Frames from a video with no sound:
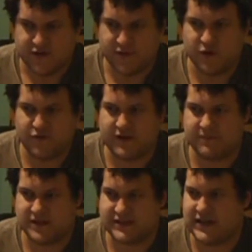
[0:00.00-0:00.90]
the movie
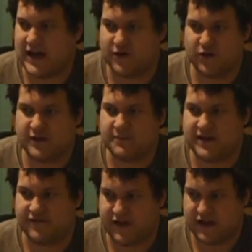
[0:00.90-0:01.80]
must not only
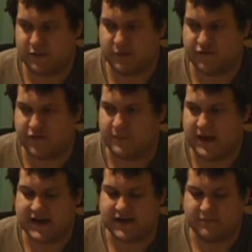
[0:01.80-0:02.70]
be available for
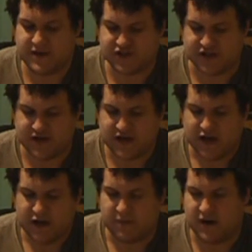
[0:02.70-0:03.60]
paid admission,
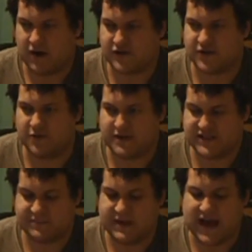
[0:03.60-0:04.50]
but also
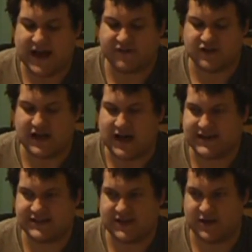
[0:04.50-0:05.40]
must be
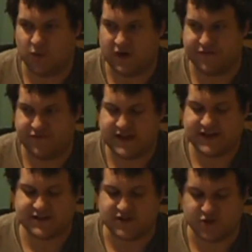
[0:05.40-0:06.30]
advertised in one of
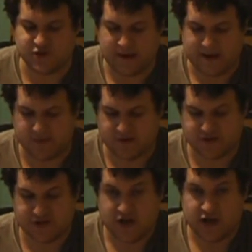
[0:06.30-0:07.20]
these
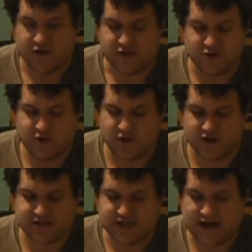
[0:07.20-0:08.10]
newspapers the New
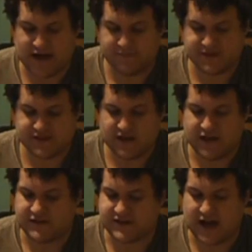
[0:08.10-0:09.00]
York Times,
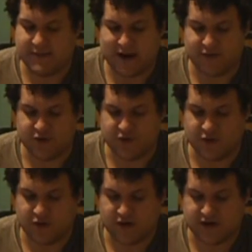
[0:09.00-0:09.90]
Time Out New
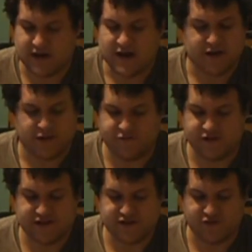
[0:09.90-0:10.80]
York, the
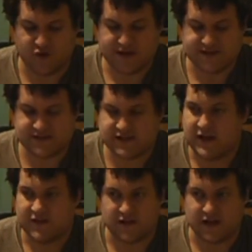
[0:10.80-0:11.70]
Village Voice,
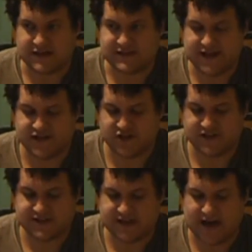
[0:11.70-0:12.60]
the Los
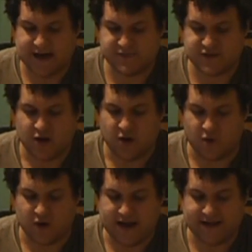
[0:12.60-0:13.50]
Angeles Times,
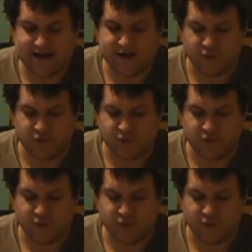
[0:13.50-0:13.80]
or LA